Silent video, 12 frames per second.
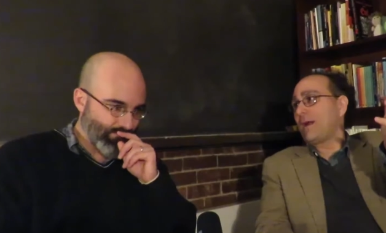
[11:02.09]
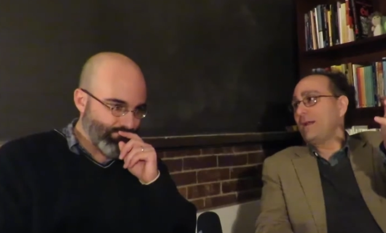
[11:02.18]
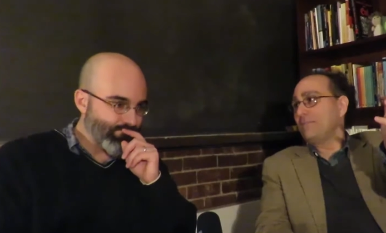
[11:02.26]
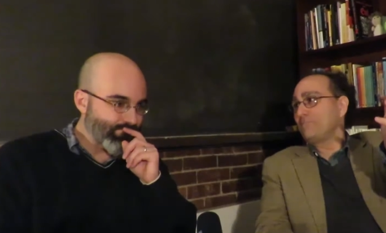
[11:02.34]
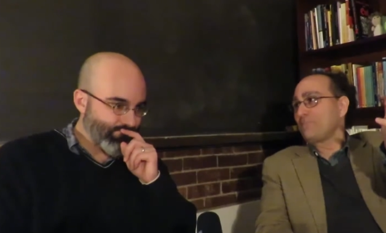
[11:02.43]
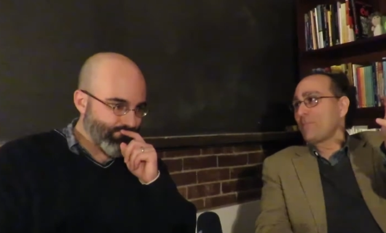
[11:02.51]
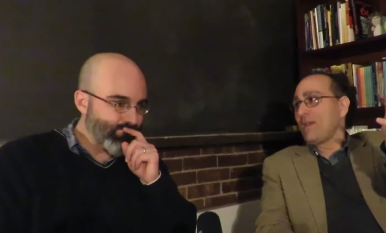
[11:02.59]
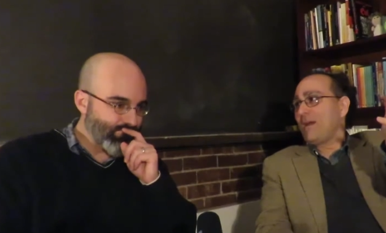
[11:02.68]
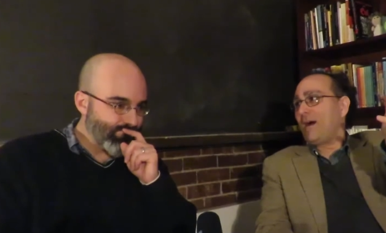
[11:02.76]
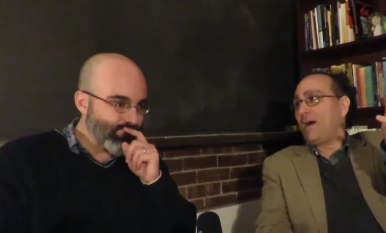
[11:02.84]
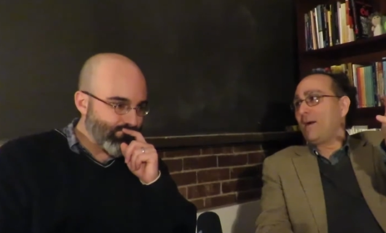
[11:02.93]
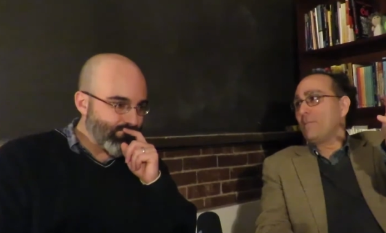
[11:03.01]
Speaker 1: right?
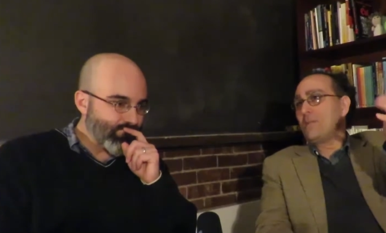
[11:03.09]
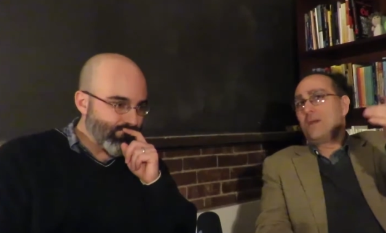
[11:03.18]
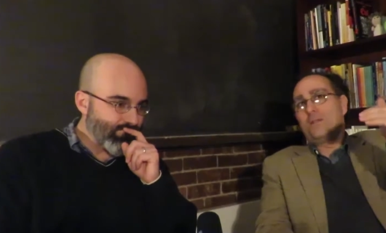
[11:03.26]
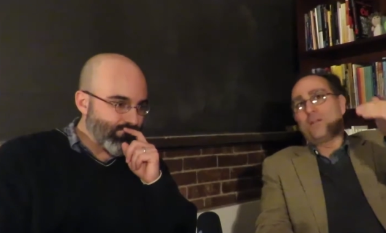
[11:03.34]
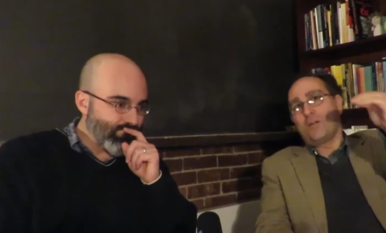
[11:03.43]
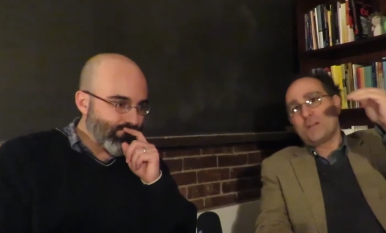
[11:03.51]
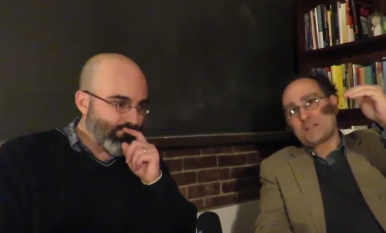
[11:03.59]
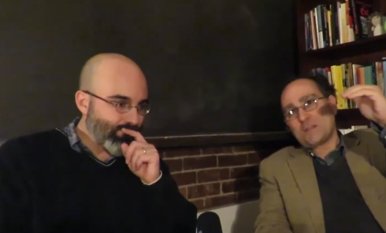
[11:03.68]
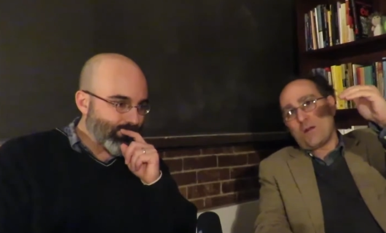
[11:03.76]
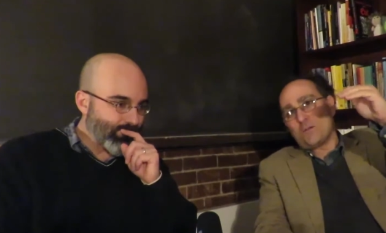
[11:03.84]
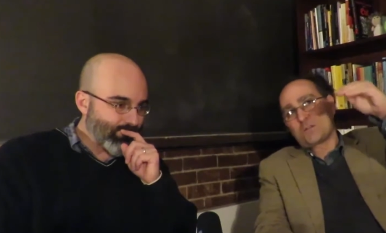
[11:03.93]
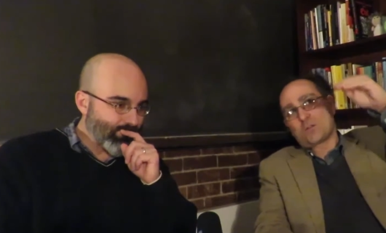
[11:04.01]
Um, there is
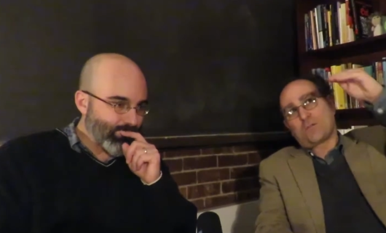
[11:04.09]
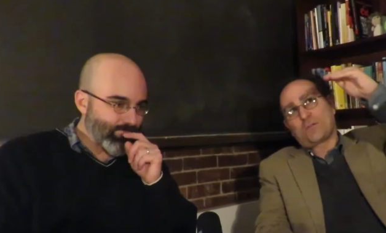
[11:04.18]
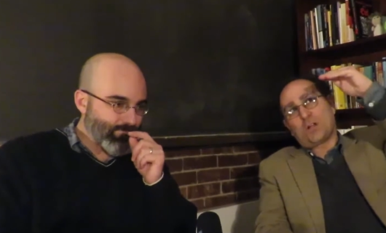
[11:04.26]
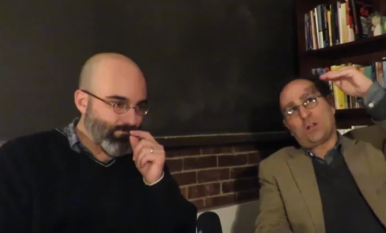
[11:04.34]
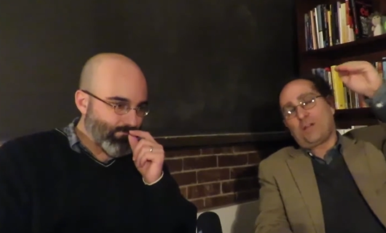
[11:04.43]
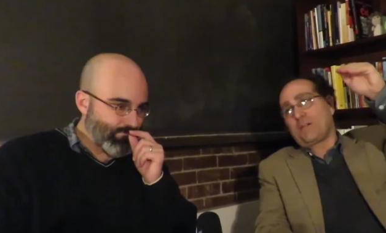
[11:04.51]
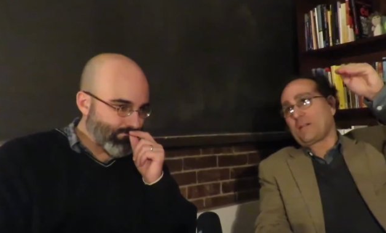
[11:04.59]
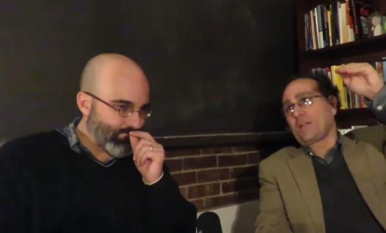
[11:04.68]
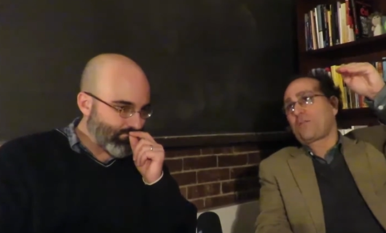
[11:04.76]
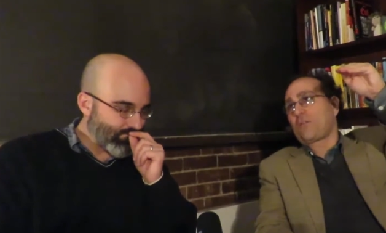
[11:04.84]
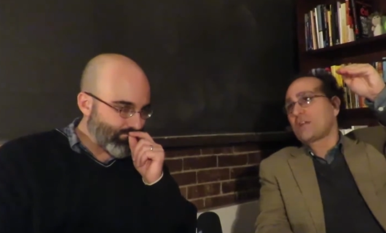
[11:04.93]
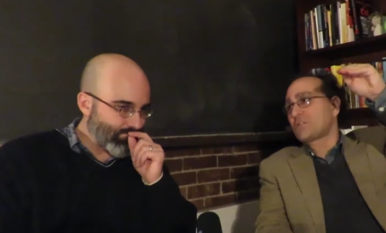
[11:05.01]
no sort of clearing
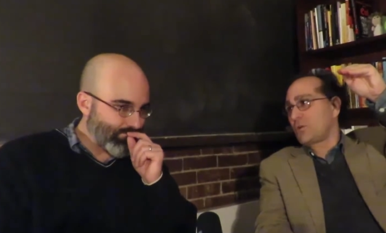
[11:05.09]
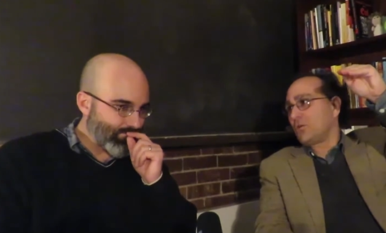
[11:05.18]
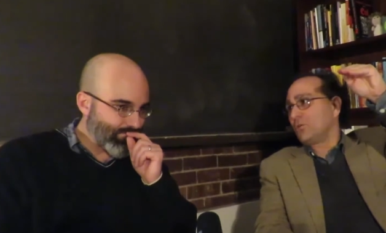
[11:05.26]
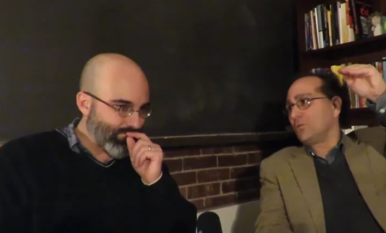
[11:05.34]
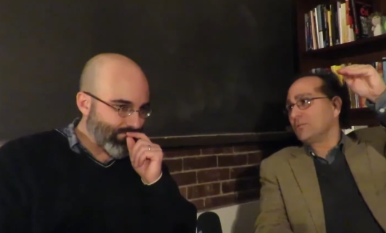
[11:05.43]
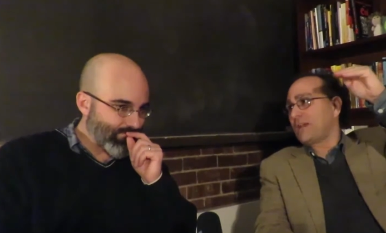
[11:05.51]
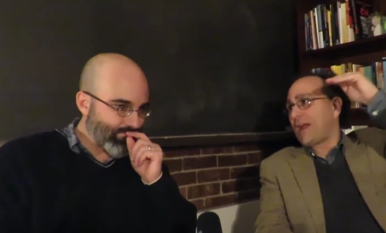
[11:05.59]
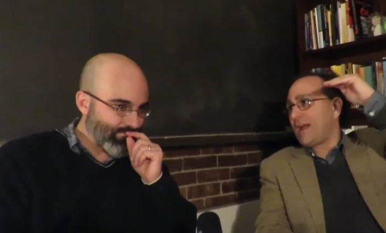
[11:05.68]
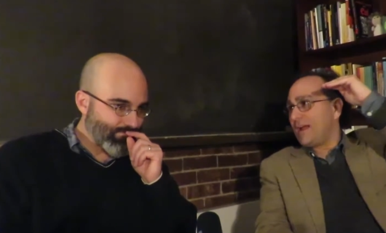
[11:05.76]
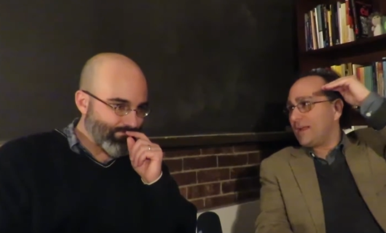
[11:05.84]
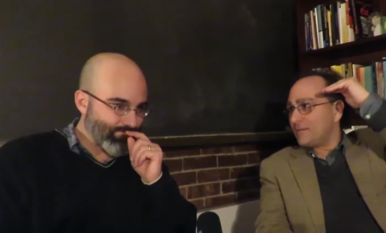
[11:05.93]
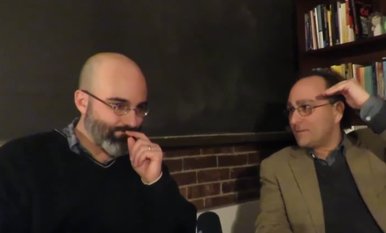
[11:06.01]
the threshold
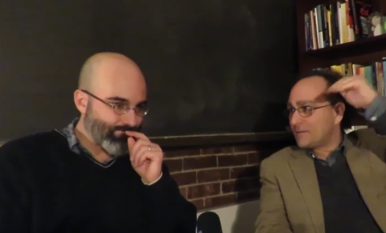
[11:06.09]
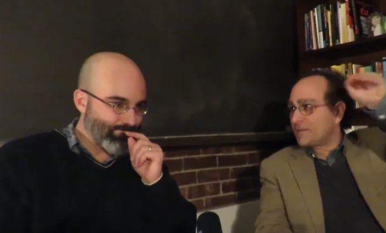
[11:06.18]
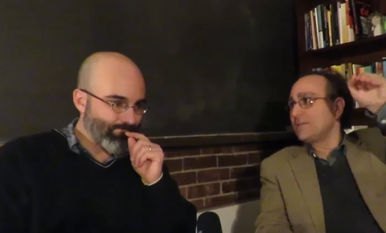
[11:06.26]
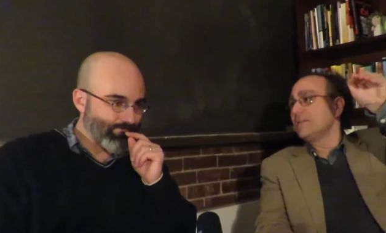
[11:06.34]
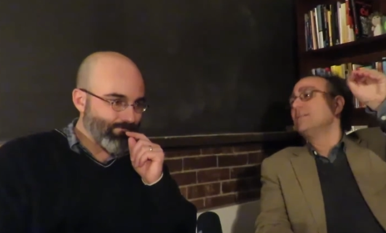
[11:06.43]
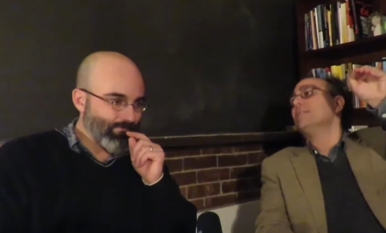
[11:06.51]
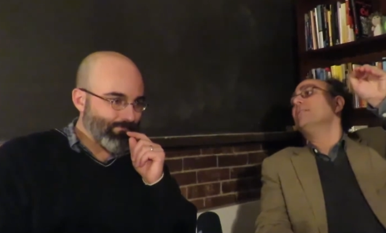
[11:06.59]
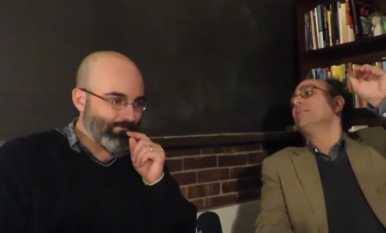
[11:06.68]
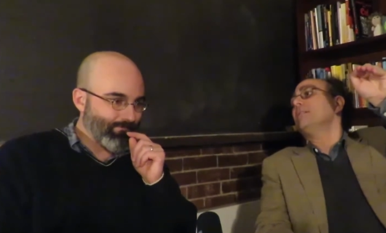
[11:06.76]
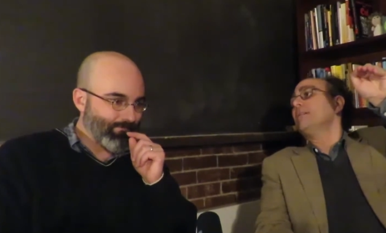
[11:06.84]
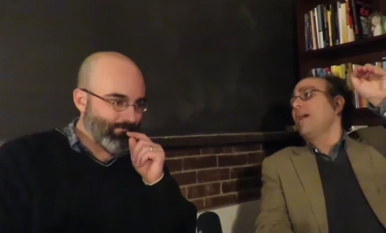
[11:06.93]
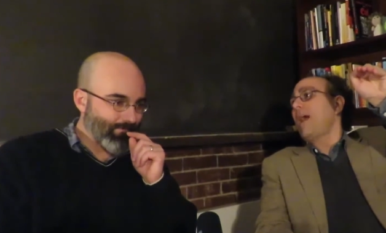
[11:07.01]
and
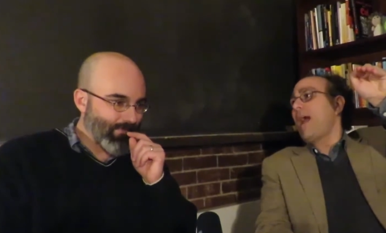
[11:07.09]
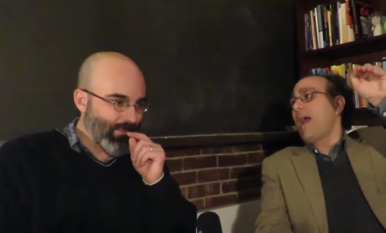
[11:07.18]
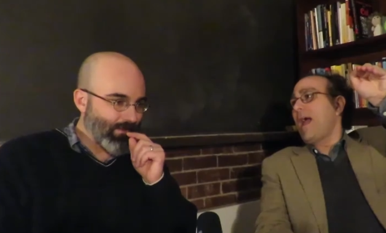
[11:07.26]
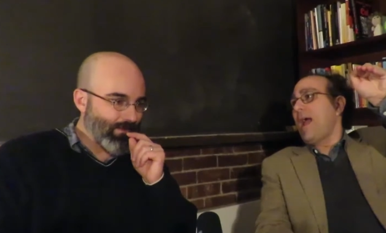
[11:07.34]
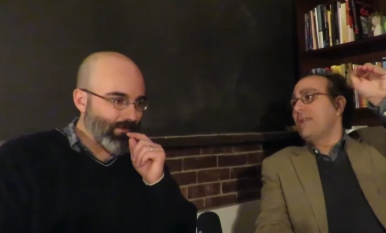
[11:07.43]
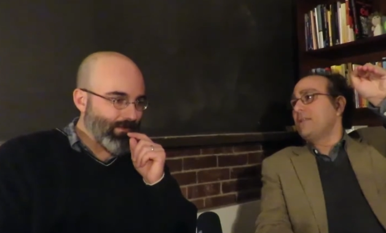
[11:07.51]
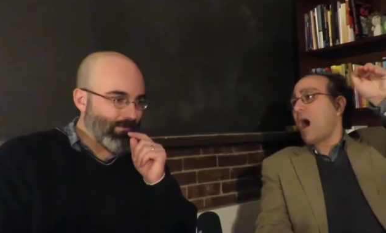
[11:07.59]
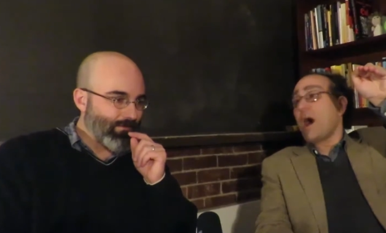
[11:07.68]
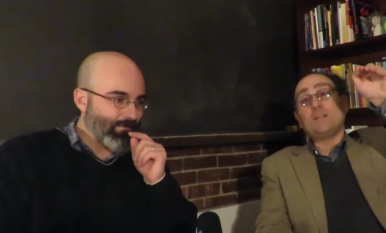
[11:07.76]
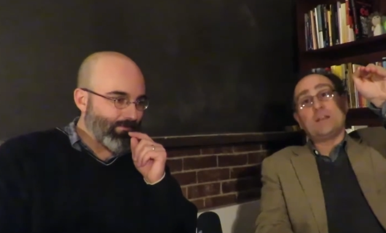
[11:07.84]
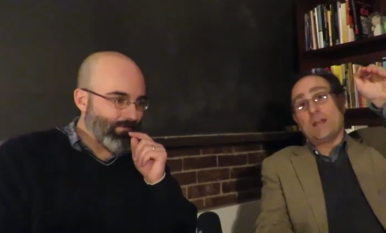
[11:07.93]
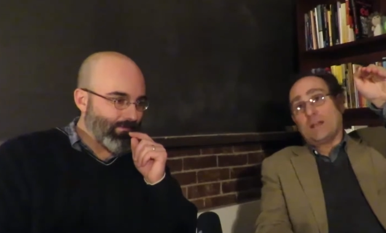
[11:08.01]
and
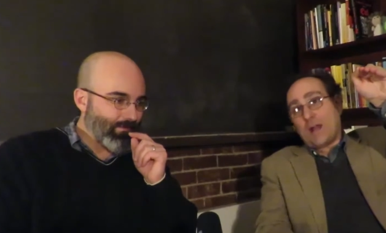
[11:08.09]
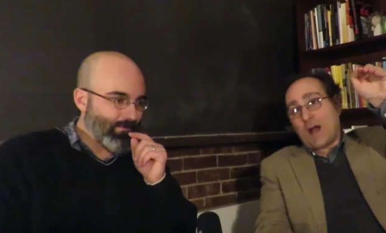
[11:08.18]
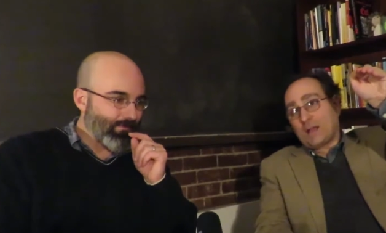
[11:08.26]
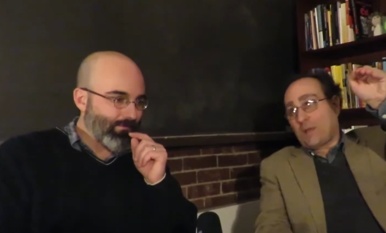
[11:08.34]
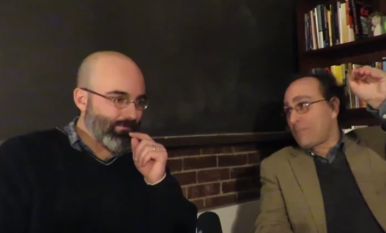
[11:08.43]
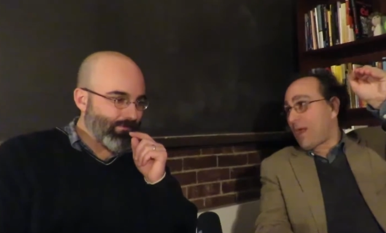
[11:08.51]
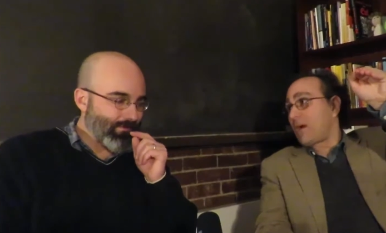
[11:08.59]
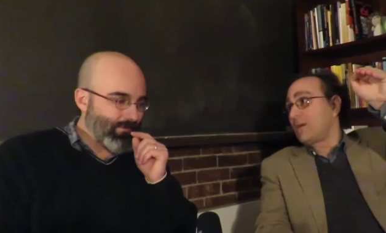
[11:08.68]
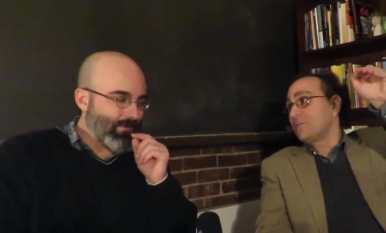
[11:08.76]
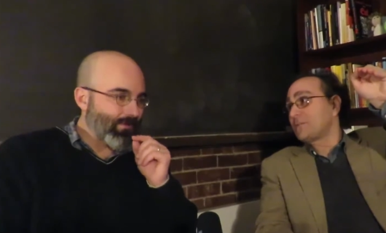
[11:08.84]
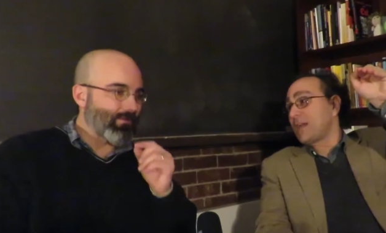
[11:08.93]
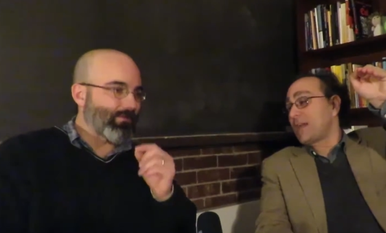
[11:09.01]
non in a non-comparative